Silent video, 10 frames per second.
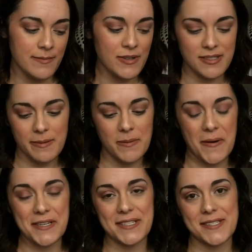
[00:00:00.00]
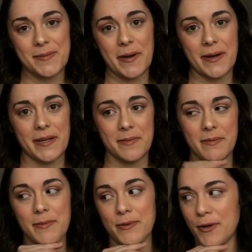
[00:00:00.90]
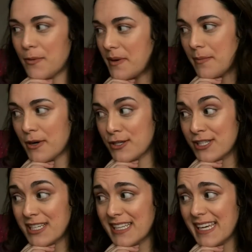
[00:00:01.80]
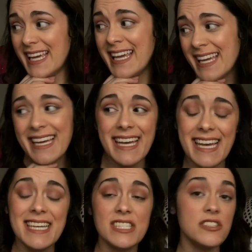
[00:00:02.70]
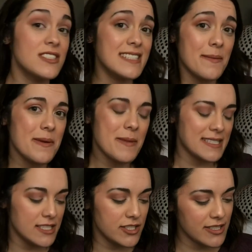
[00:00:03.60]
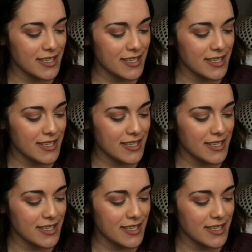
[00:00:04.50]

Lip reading: most people watching this are probably going to be people who know me personally, so just send me a message